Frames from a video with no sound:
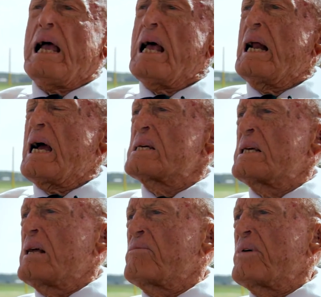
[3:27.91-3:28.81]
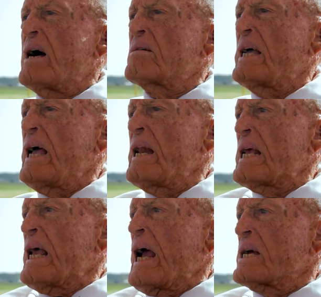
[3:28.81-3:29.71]
And I said,
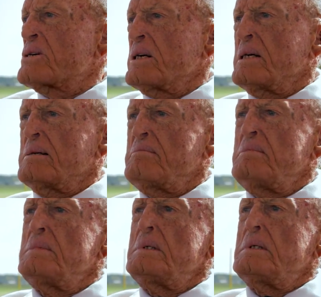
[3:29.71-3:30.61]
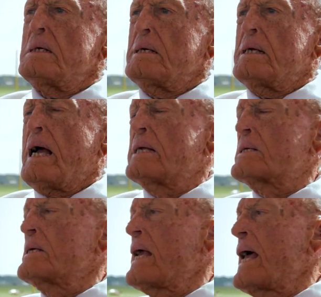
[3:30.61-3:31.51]
volcanic action. That's the